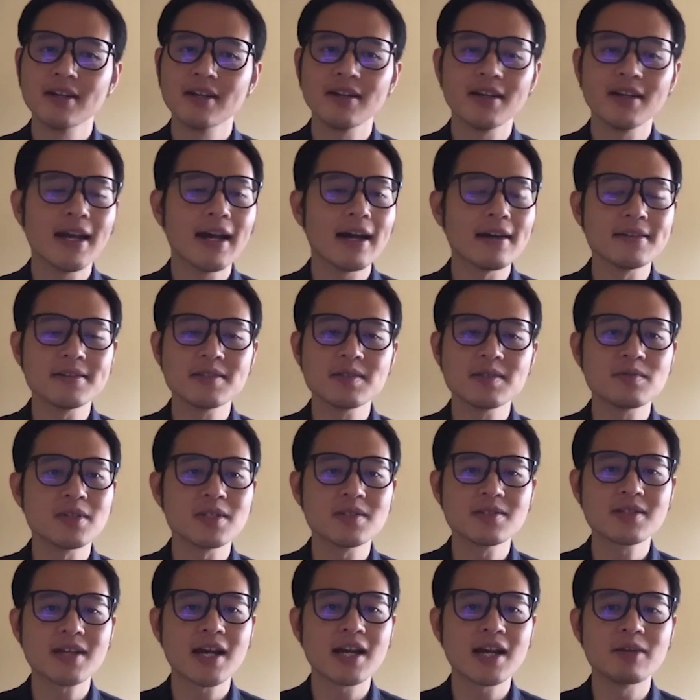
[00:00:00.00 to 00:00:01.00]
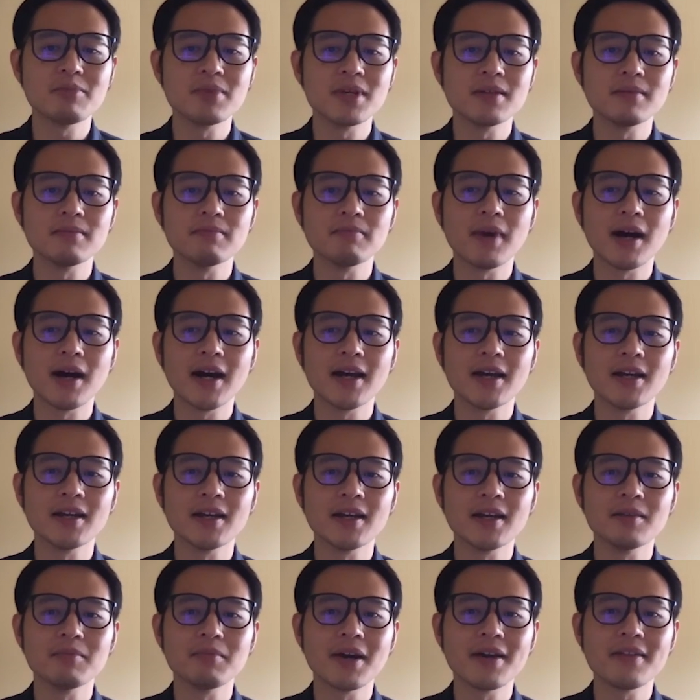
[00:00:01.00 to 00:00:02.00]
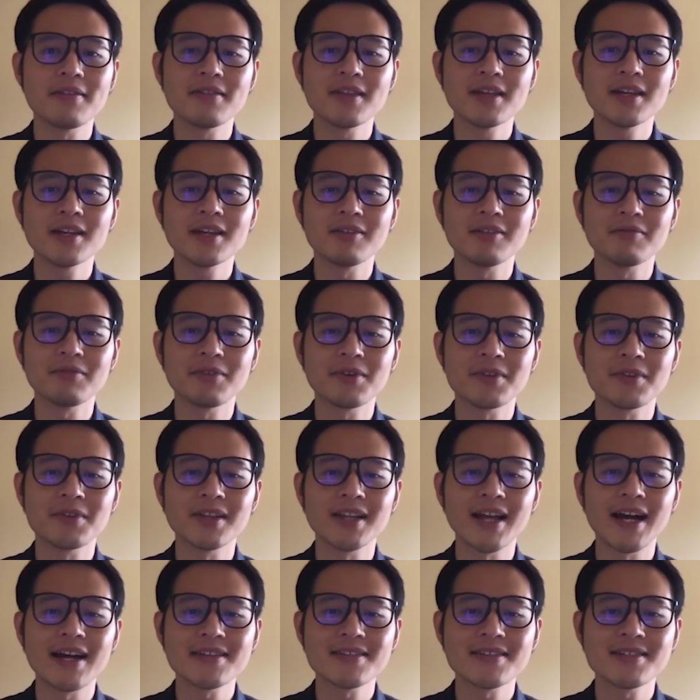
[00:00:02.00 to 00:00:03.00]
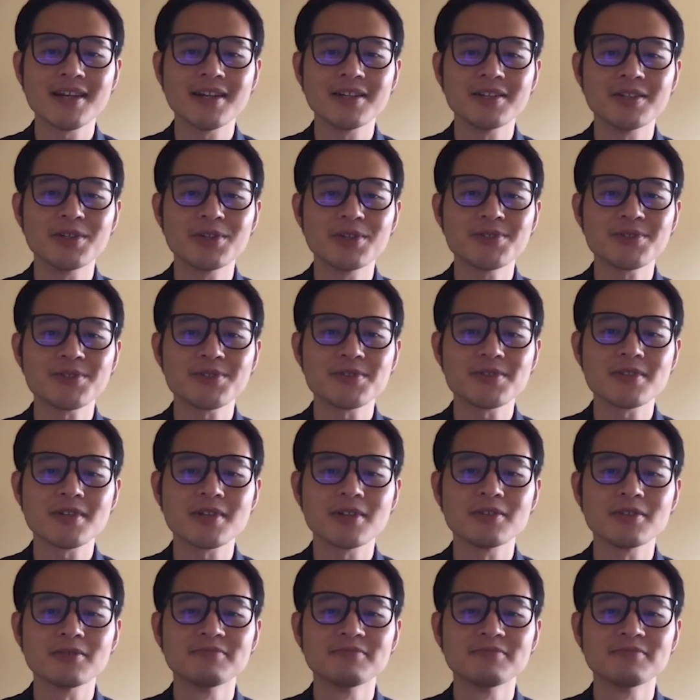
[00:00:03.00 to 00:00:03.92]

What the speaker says: It's kind of been my thing for the last 10 years or so.